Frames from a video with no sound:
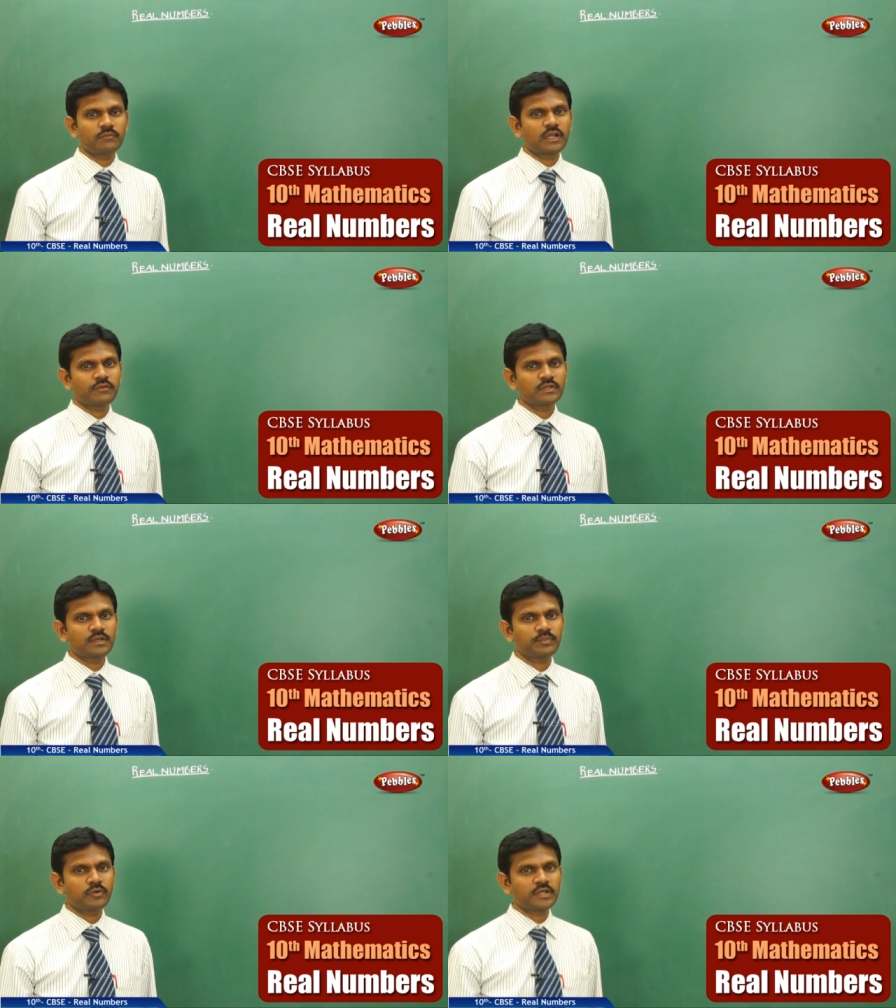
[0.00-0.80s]
one of the
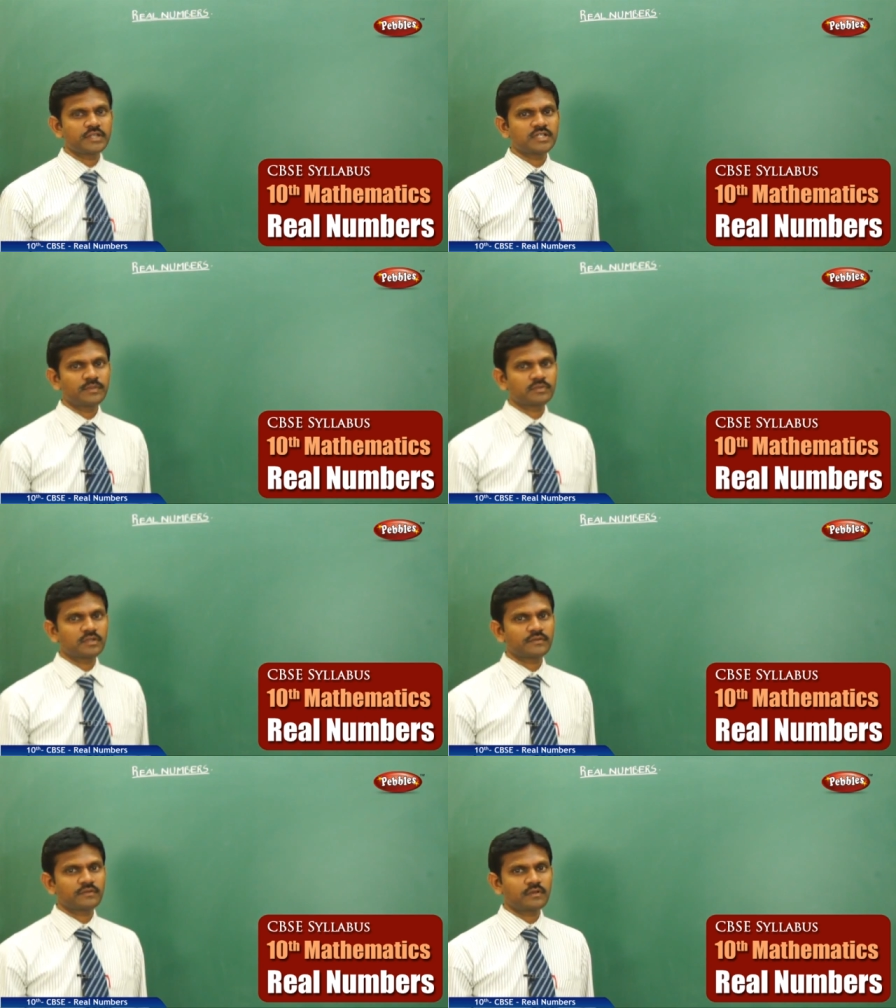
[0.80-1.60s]
important chapter,
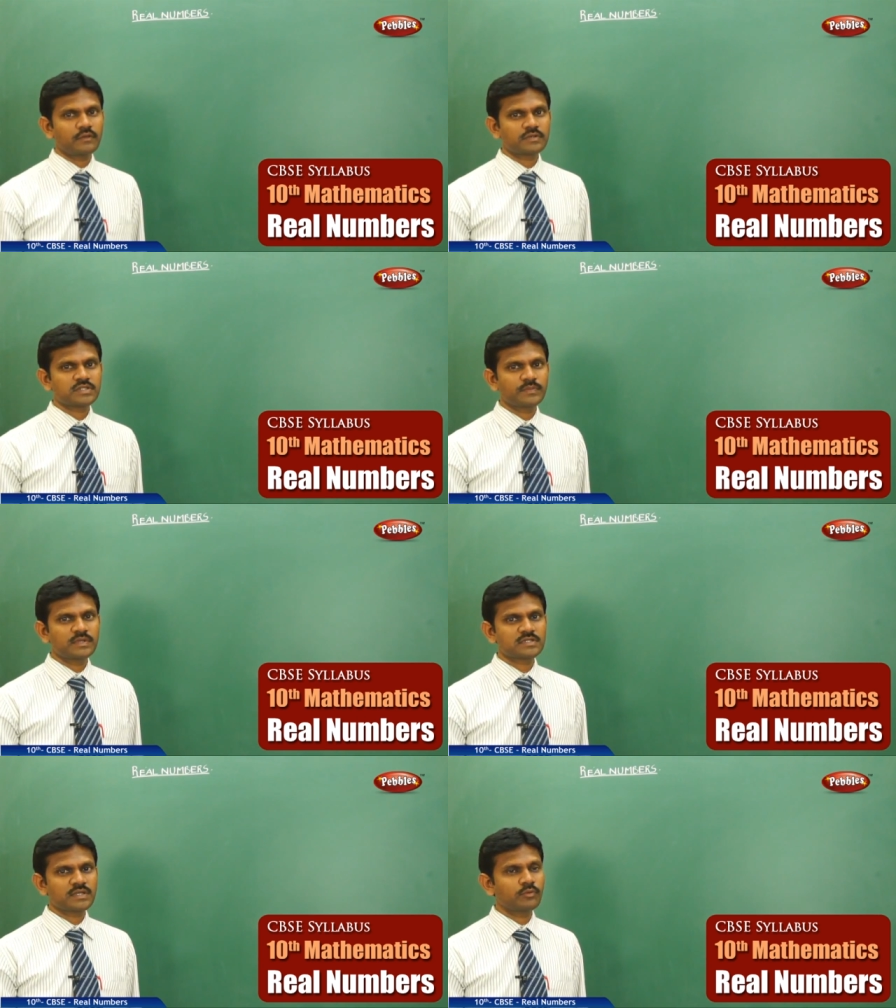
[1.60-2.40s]
our
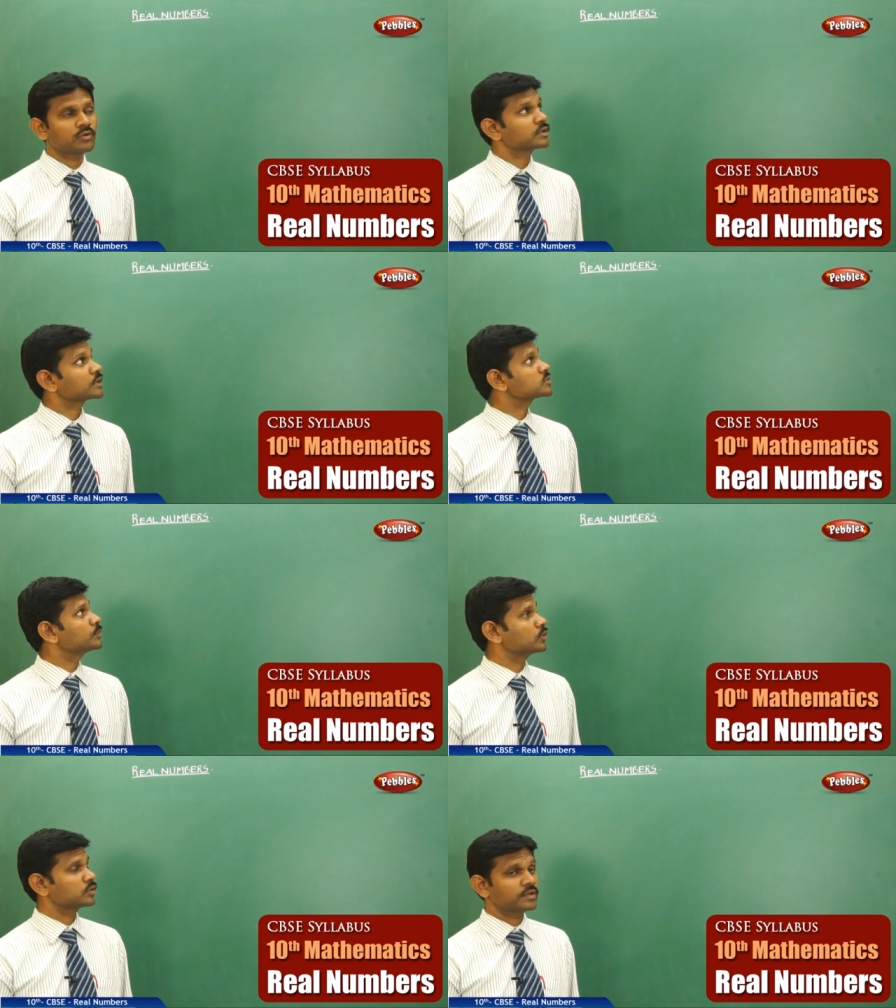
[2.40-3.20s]
CBSE board
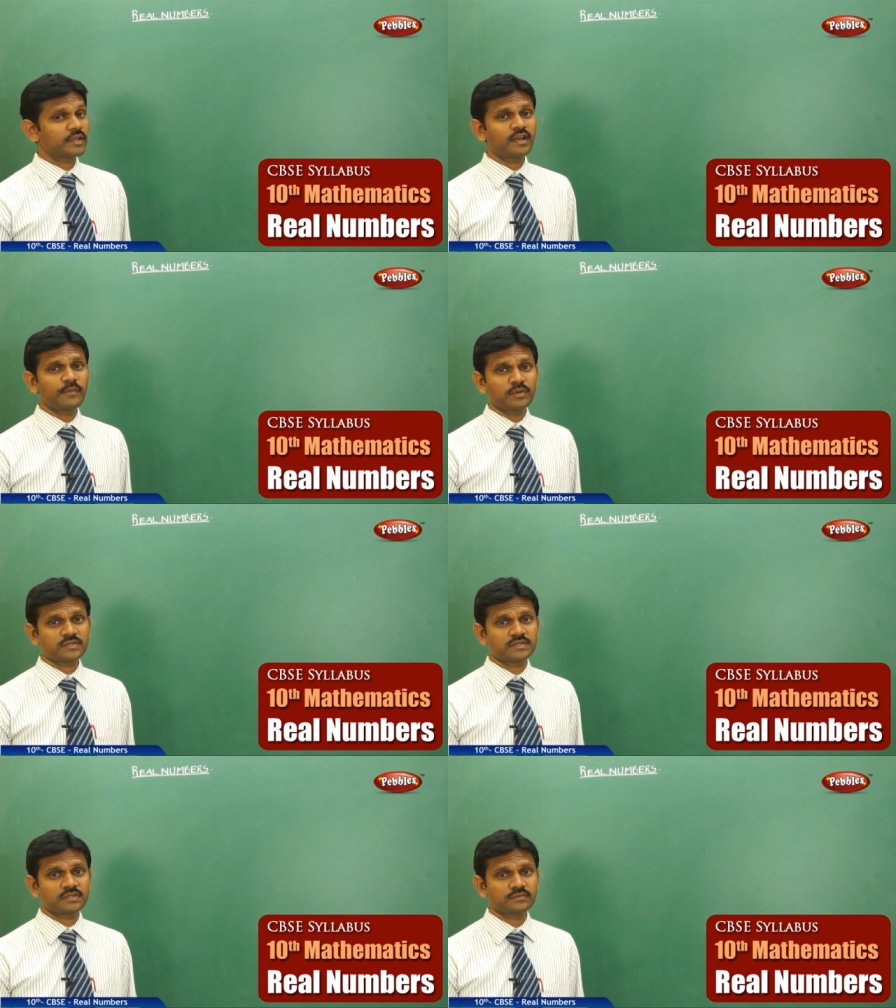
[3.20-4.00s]
textbook, Real
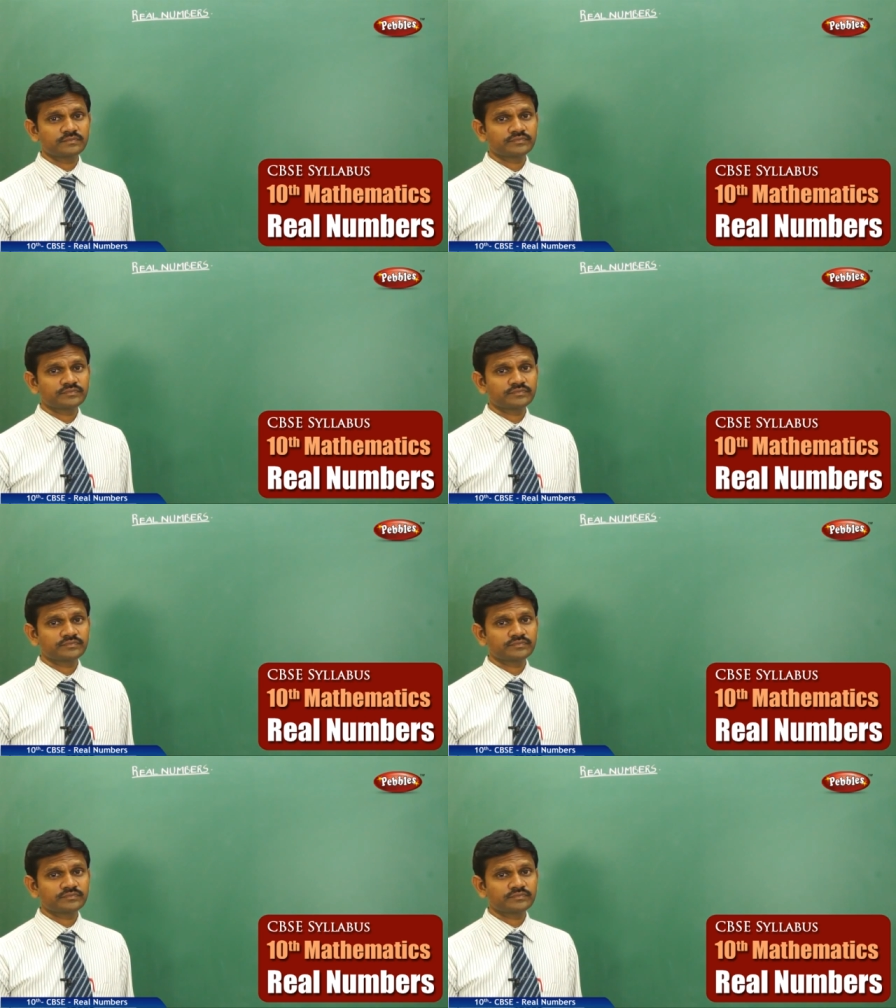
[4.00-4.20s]
Numbers.